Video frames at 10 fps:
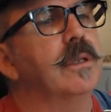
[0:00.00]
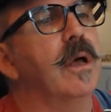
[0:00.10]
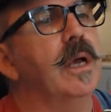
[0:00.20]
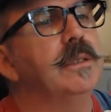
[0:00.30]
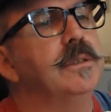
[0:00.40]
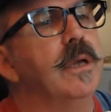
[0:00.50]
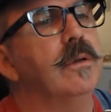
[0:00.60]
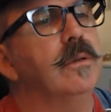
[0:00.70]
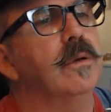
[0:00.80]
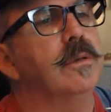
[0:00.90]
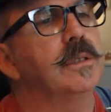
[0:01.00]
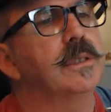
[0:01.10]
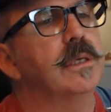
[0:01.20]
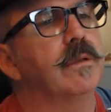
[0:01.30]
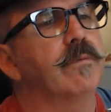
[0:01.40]
clients don't learn the
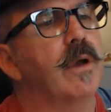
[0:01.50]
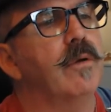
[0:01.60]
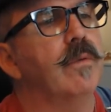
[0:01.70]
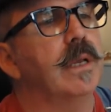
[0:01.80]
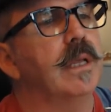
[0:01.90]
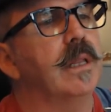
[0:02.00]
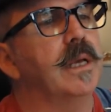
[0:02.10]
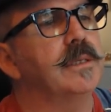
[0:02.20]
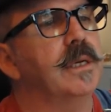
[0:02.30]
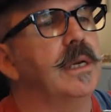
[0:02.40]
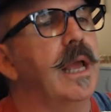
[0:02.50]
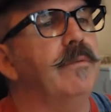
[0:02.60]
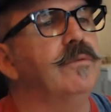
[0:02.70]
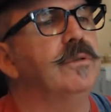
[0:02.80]
skill of co-regulation and have